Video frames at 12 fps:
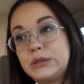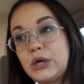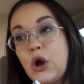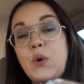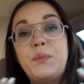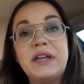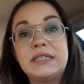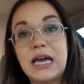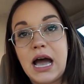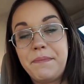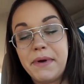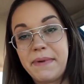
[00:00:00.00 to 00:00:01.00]
opened
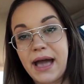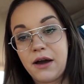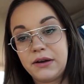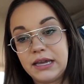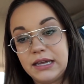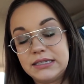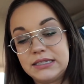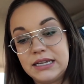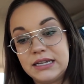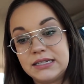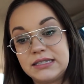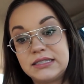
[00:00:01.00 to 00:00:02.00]
up about it
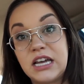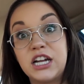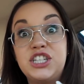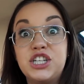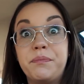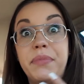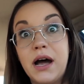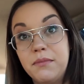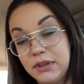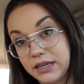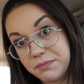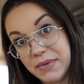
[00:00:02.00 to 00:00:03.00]
in such a
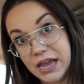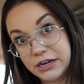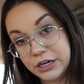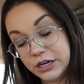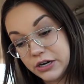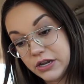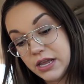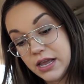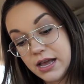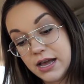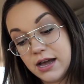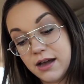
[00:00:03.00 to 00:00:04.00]
public manner,
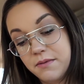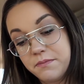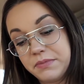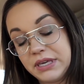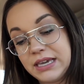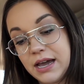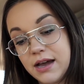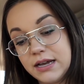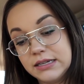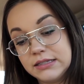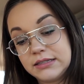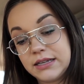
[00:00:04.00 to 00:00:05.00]

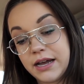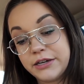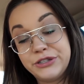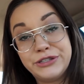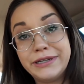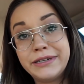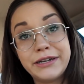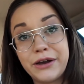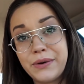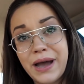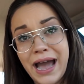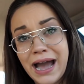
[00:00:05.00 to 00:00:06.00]
because I just didn't
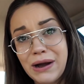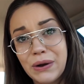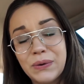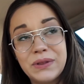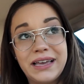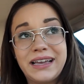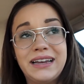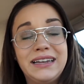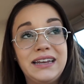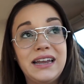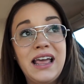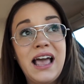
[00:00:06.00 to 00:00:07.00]
know how. Like,
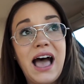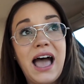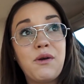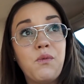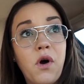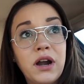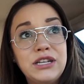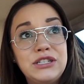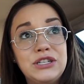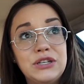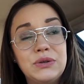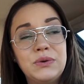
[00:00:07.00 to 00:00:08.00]
I wanted
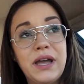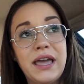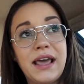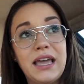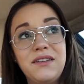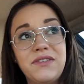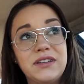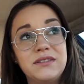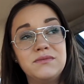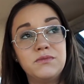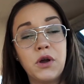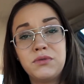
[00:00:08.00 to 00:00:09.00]
to, and I
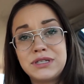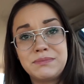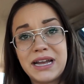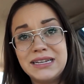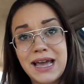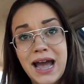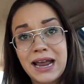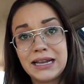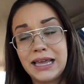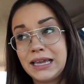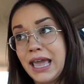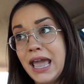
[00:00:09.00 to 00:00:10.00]
even wrote to my dad,
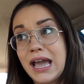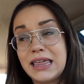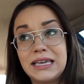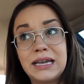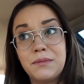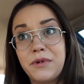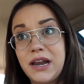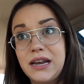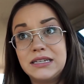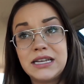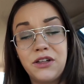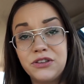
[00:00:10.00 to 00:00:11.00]
like, hey, I think I'm ready
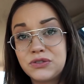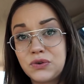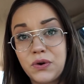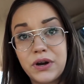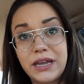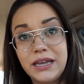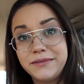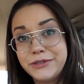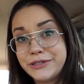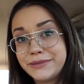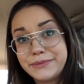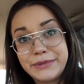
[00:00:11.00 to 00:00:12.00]
to tell the story.
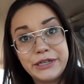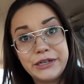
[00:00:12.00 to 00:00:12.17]
Just,